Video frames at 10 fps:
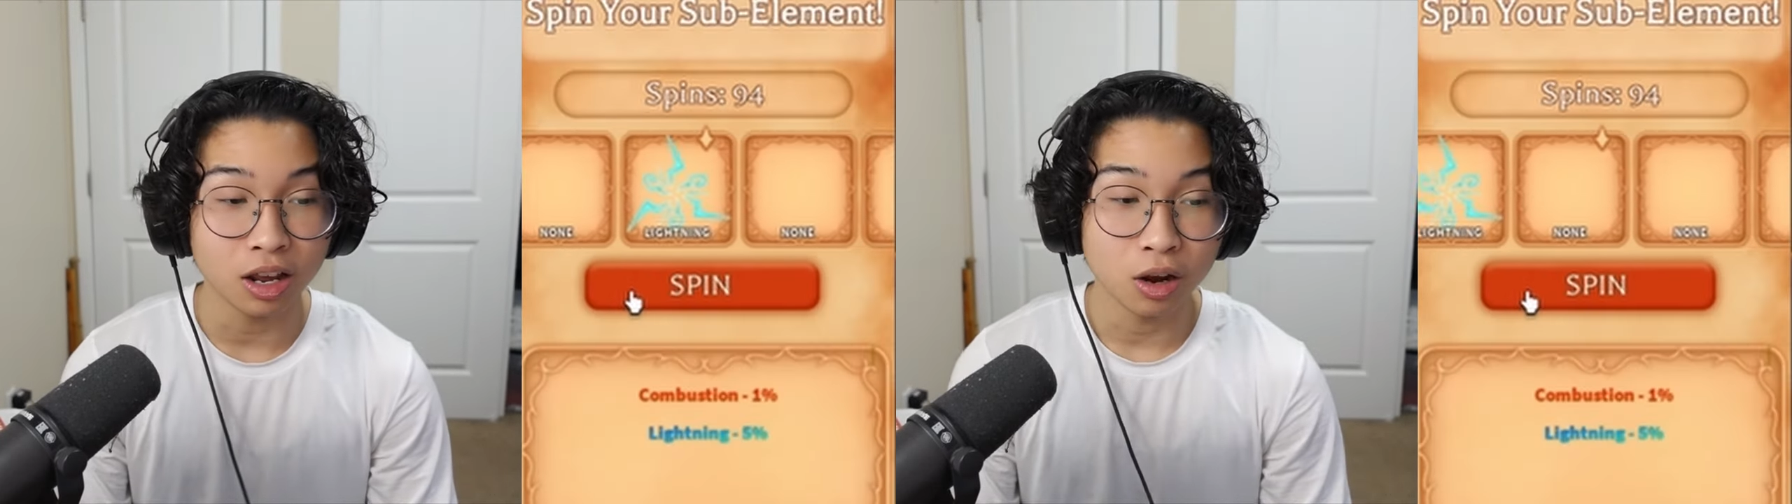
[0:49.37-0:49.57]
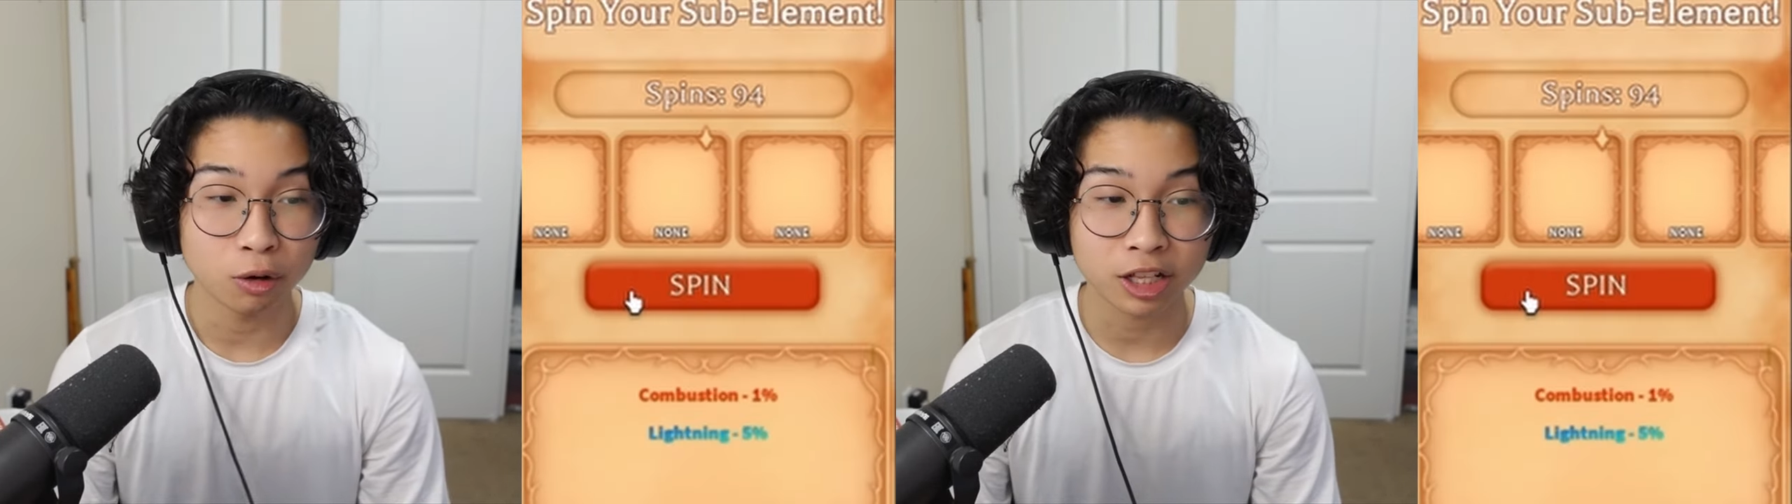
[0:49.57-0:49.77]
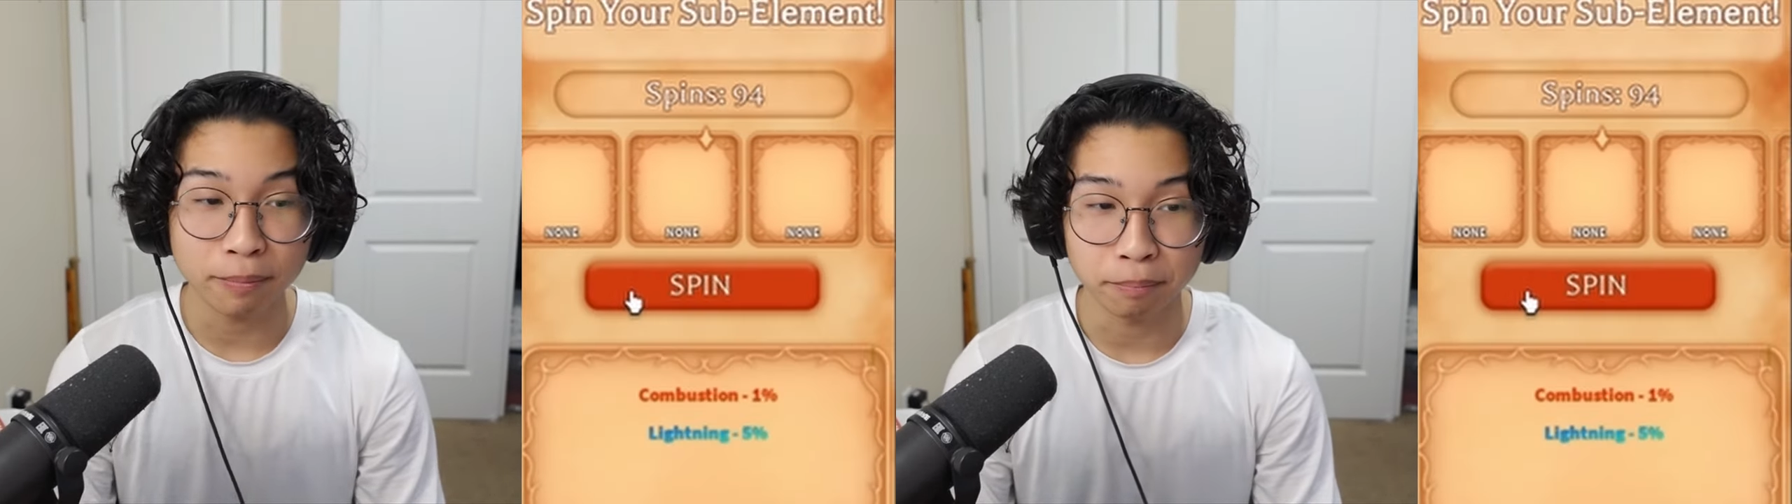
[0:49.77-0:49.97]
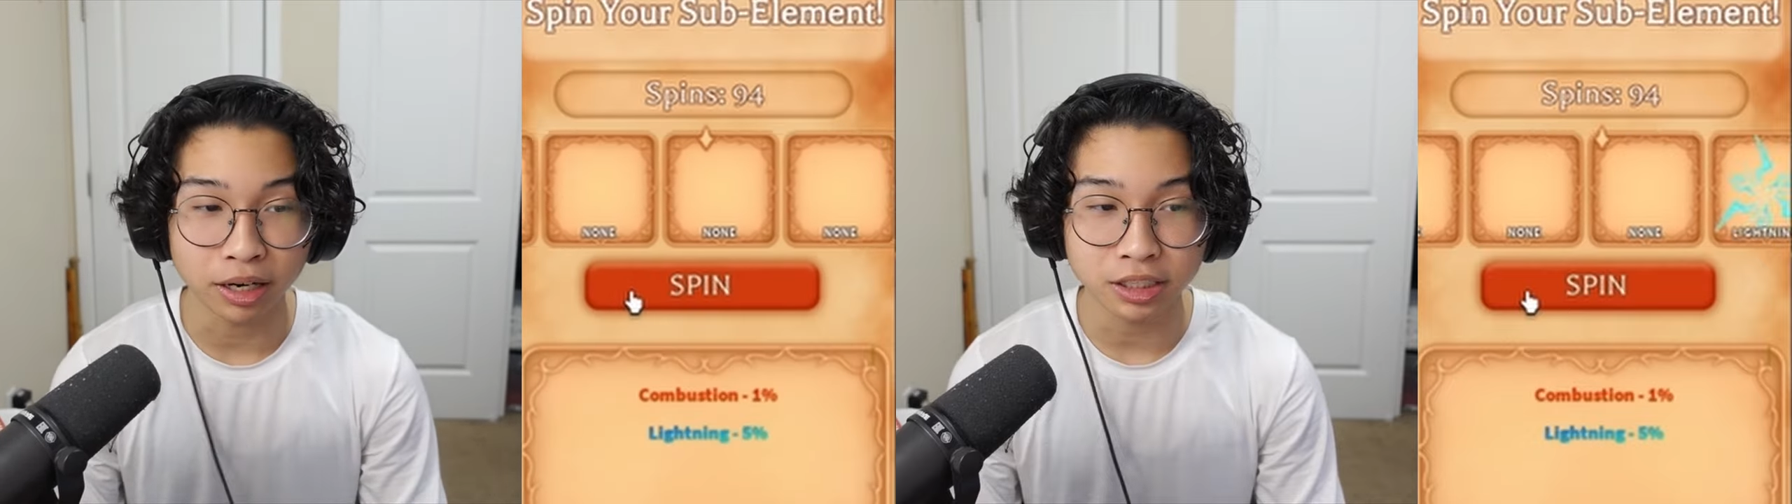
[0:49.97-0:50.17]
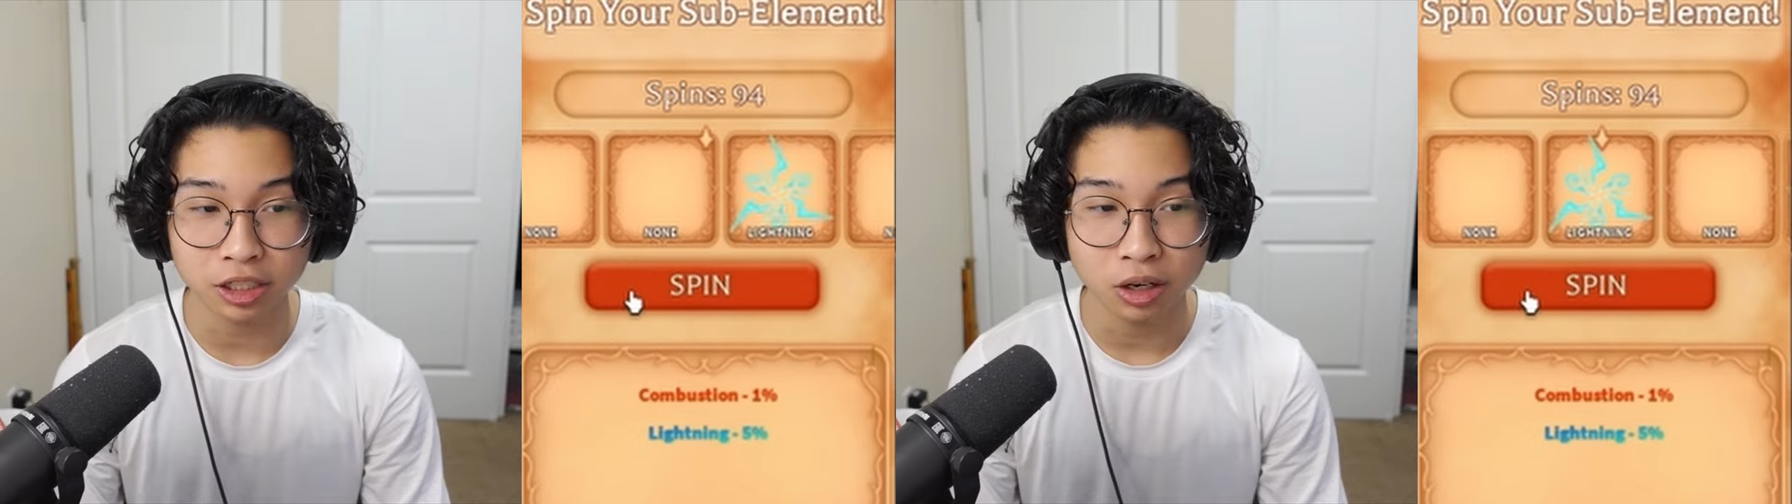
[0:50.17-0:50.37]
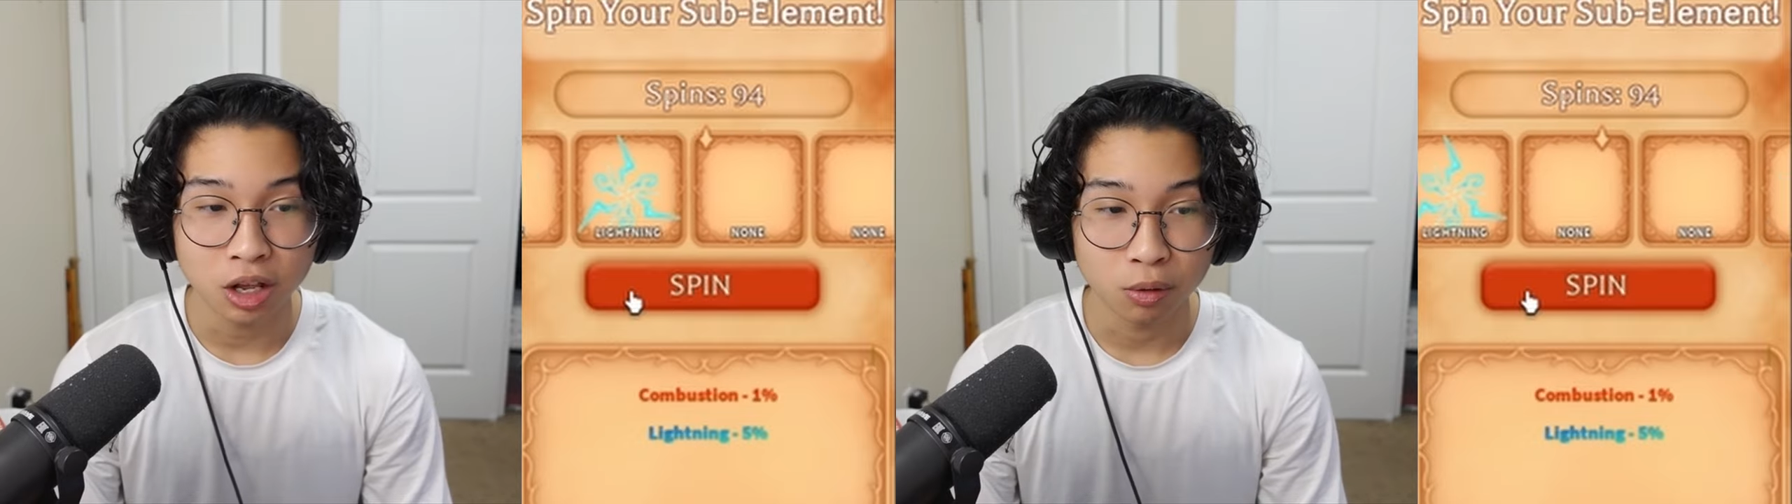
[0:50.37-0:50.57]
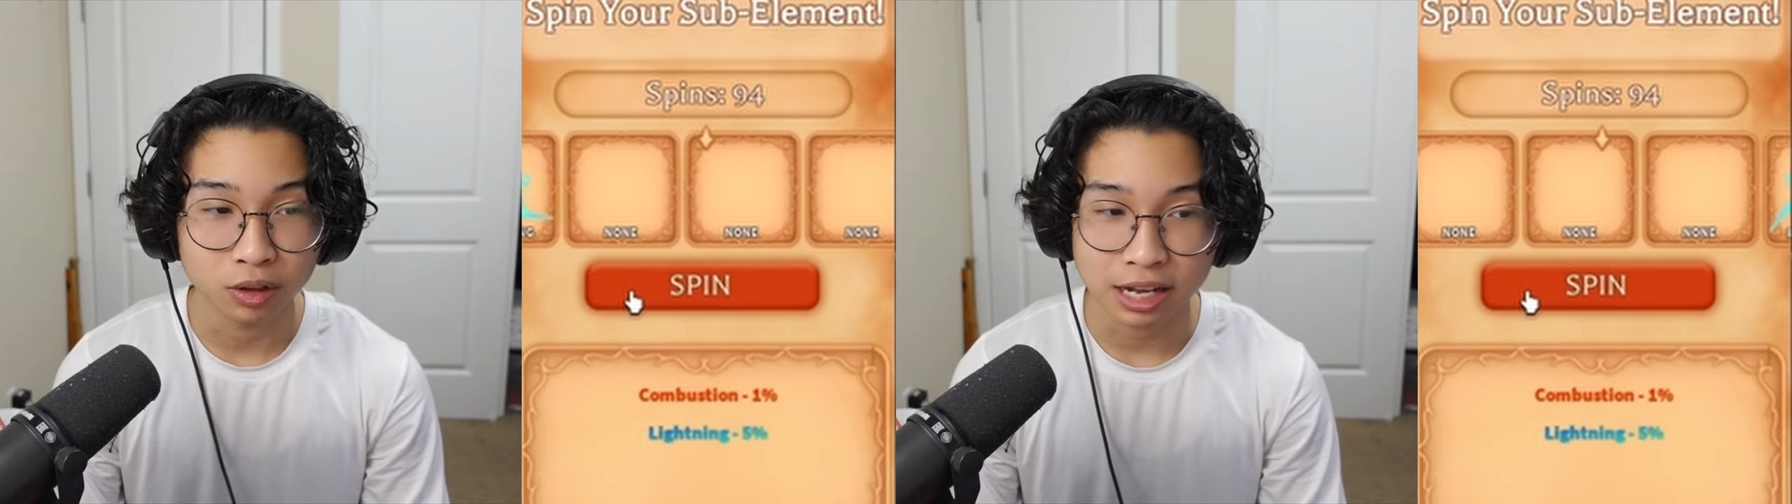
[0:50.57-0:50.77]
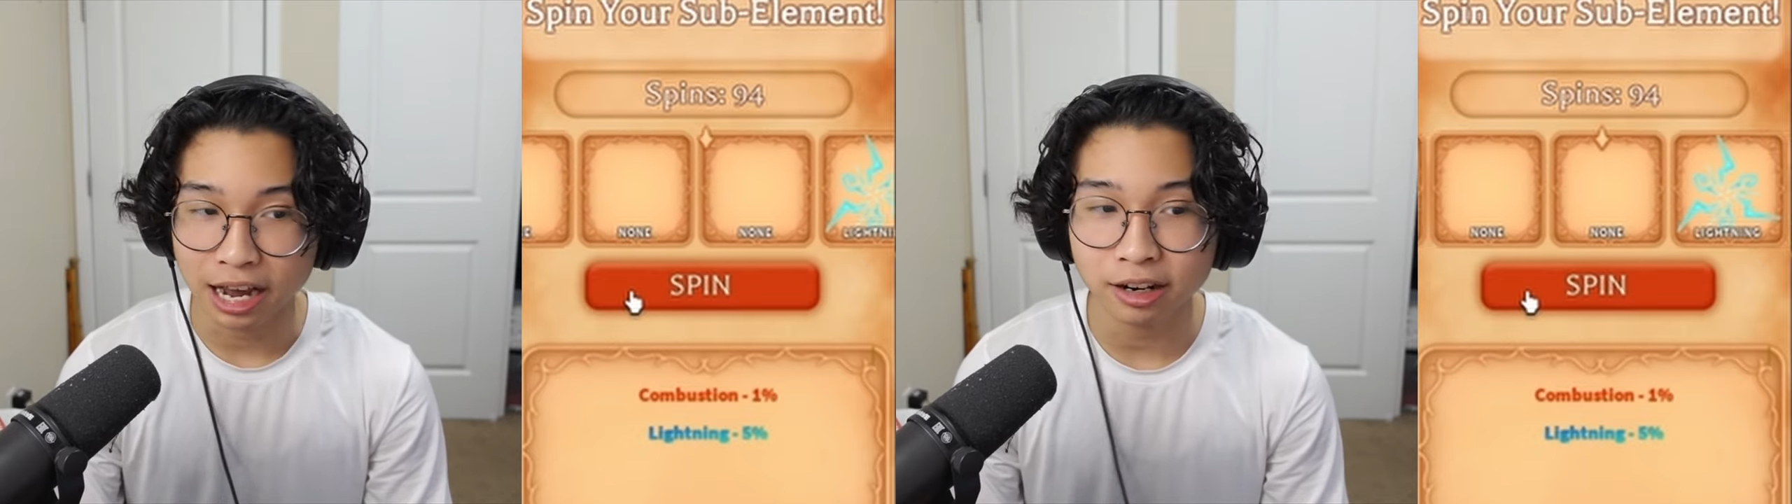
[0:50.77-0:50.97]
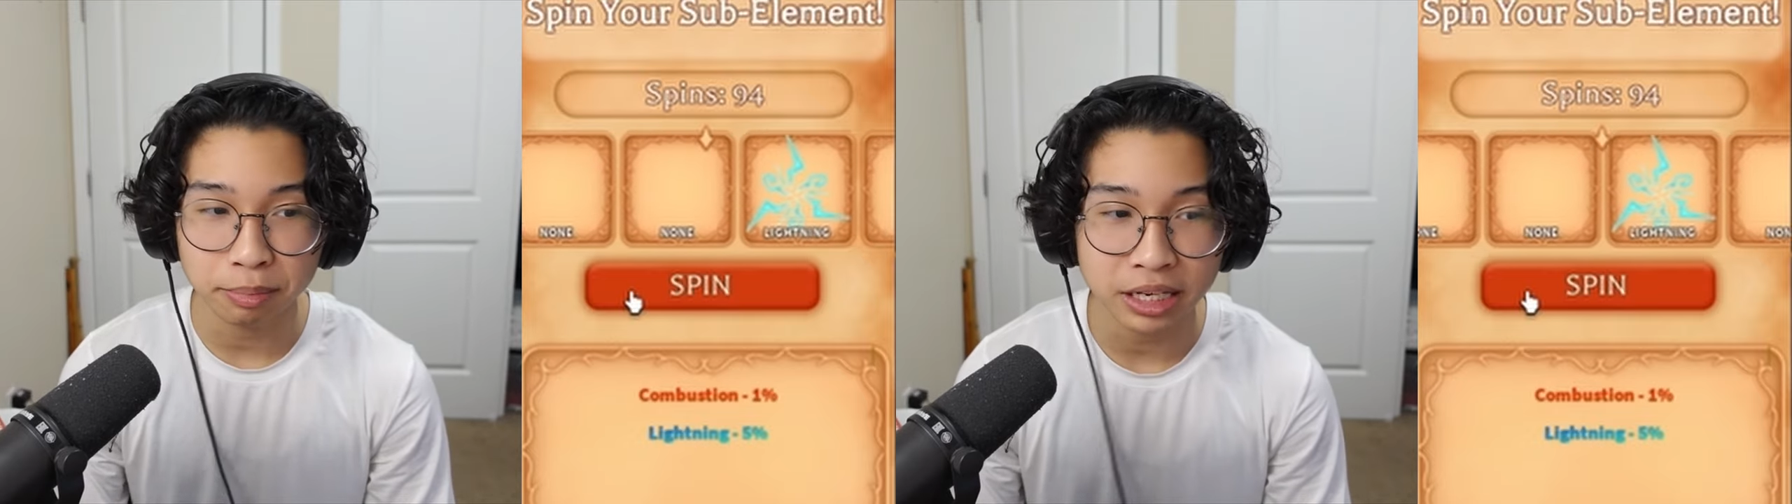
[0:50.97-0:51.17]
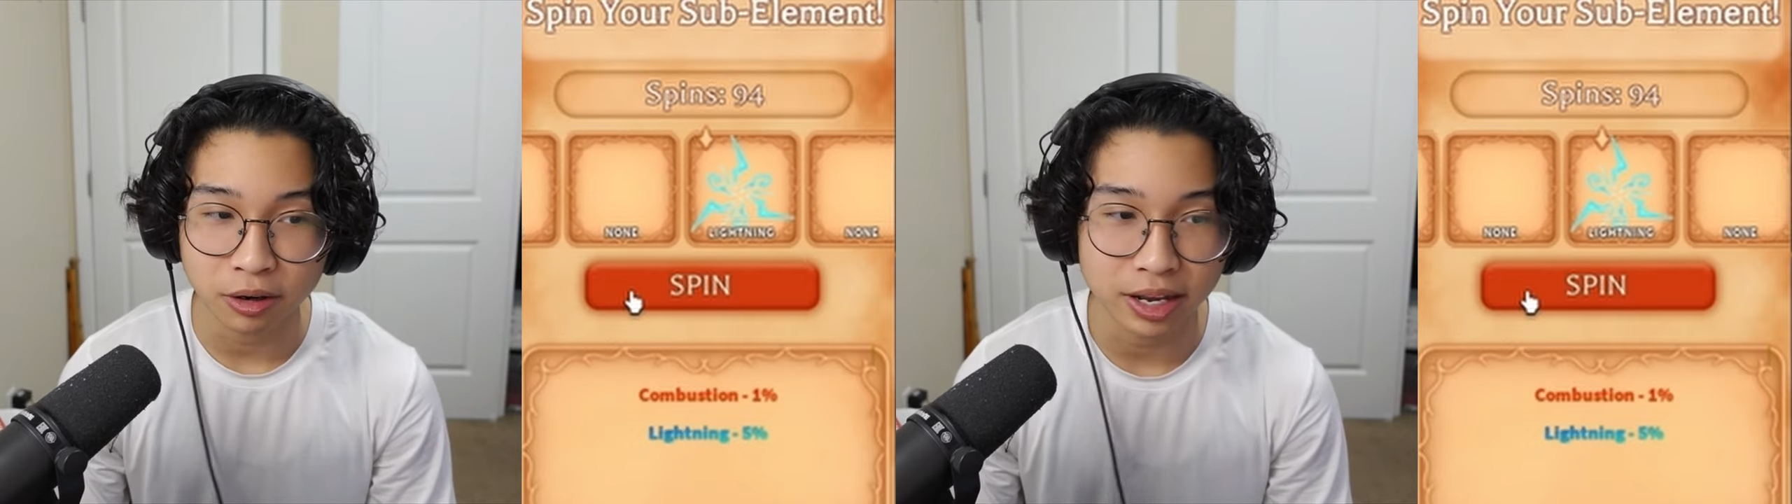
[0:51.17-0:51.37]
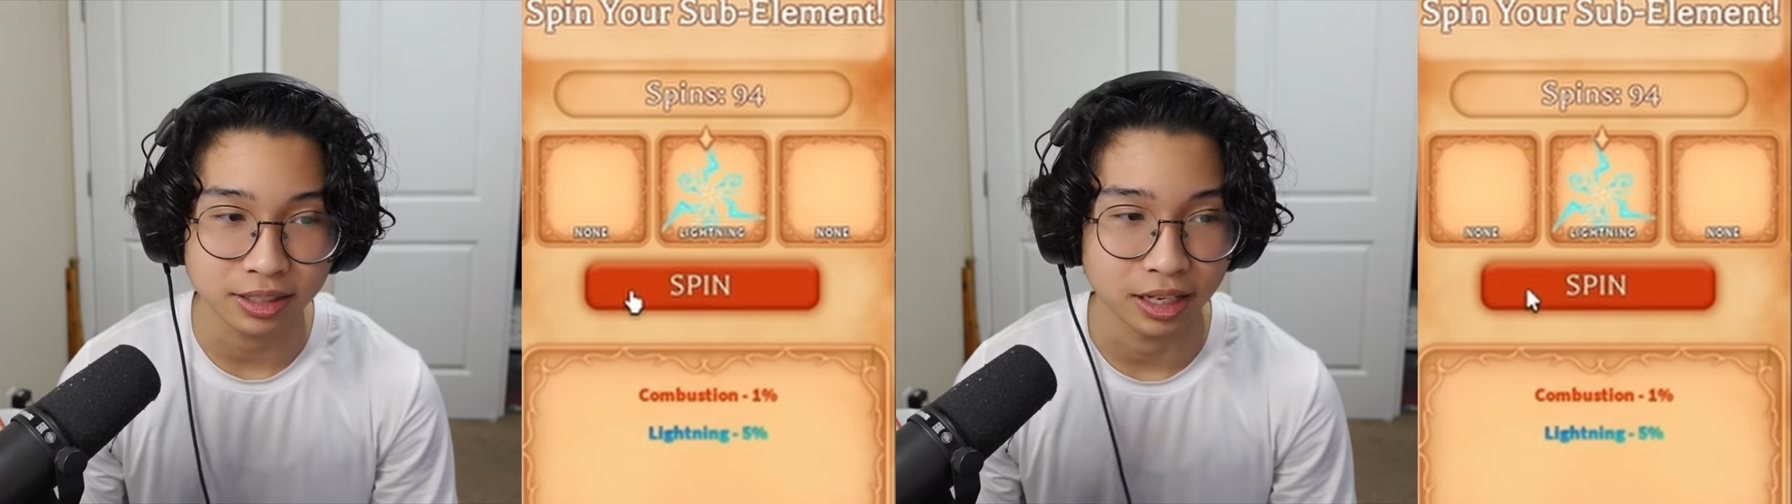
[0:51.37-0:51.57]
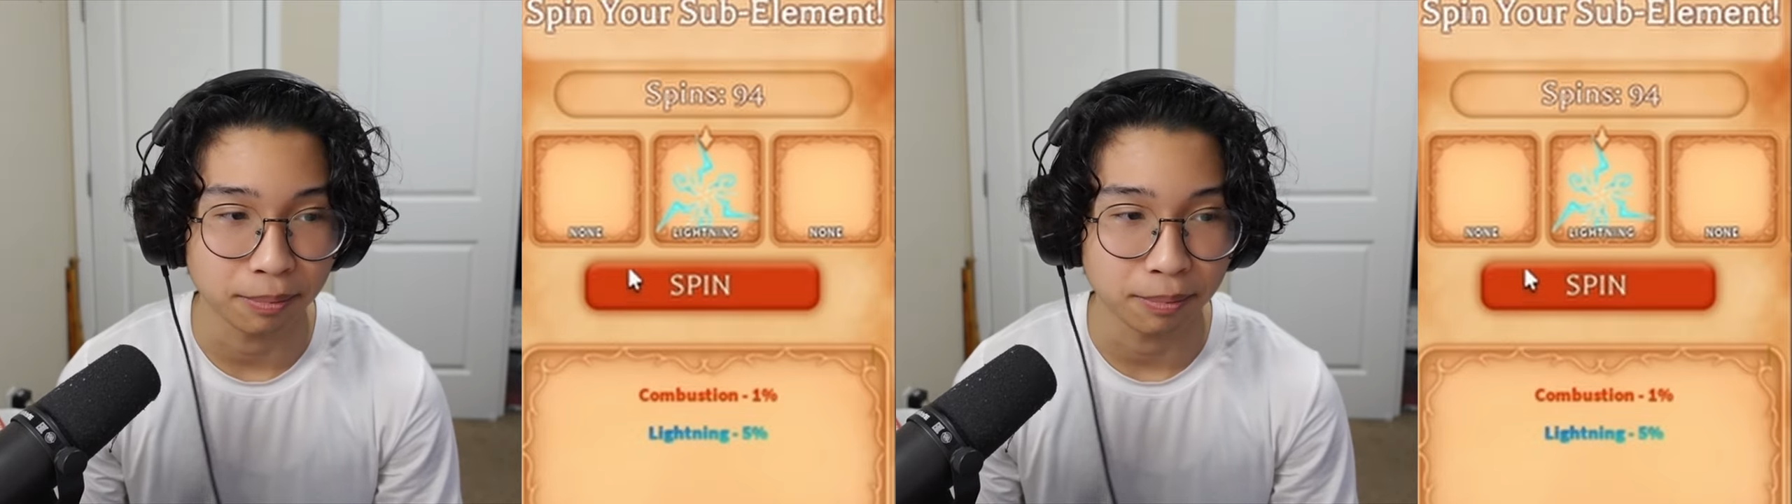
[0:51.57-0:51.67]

with combustion kind of be crazy.